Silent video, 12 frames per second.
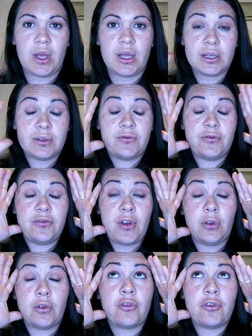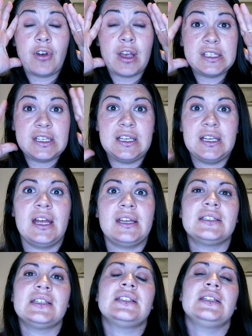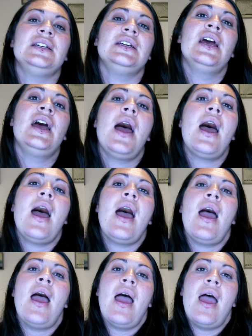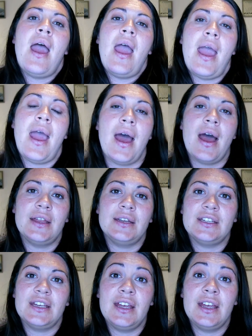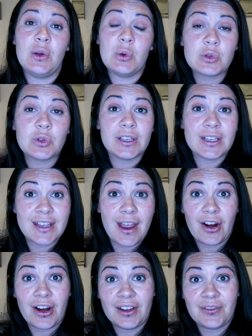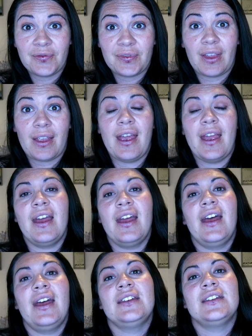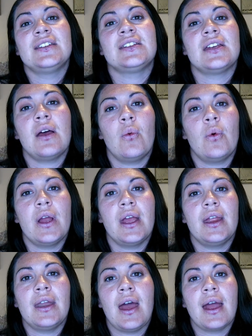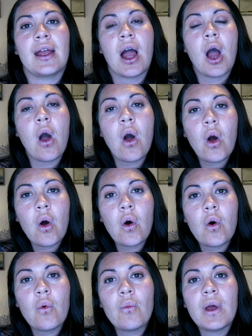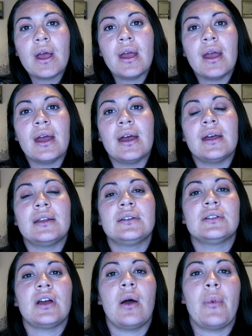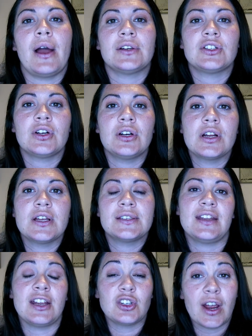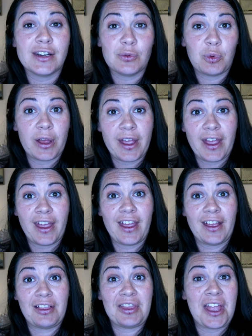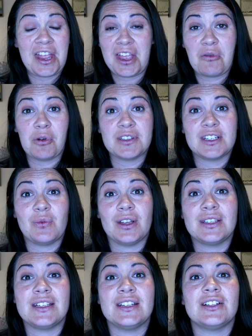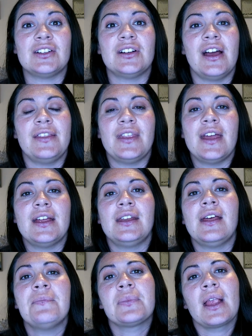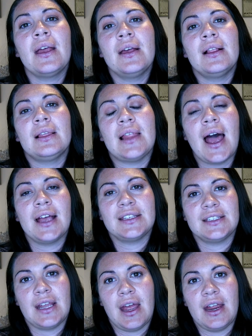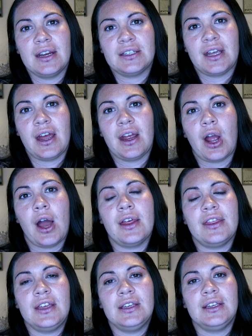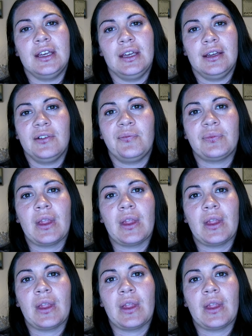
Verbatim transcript: but felt fuzzy and dizzy. And it was really scary. And when I got home and got back to Curtis, I tried to play like it wasn't a big deal. And then Last night I got thinking